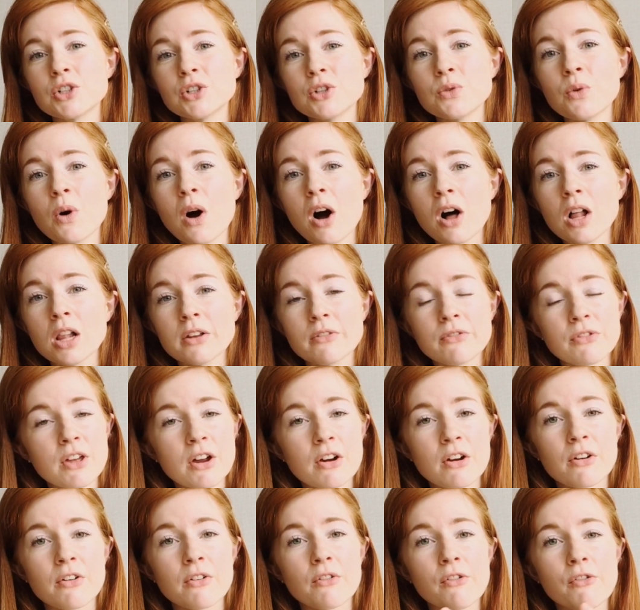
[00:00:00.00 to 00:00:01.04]
to all of
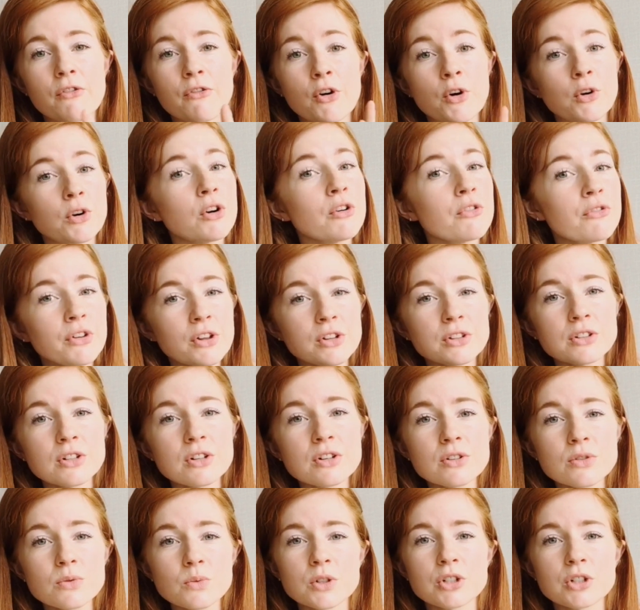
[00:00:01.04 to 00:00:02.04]
their photo filters,